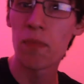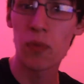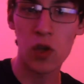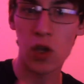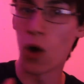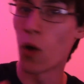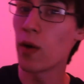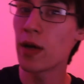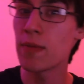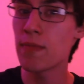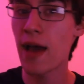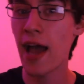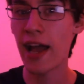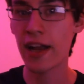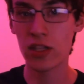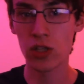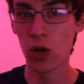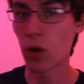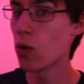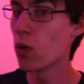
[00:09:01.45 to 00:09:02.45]
going
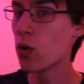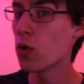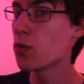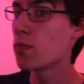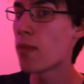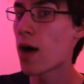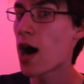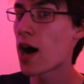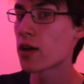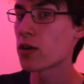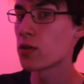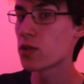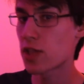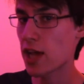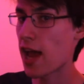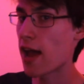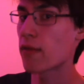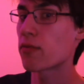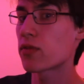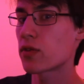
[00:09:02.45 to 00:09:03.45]
back to old
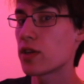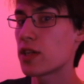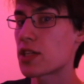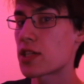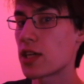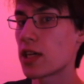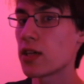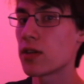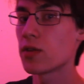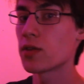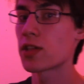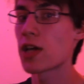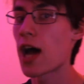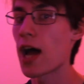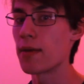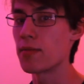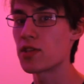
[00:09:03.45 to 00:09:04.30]
models every single time.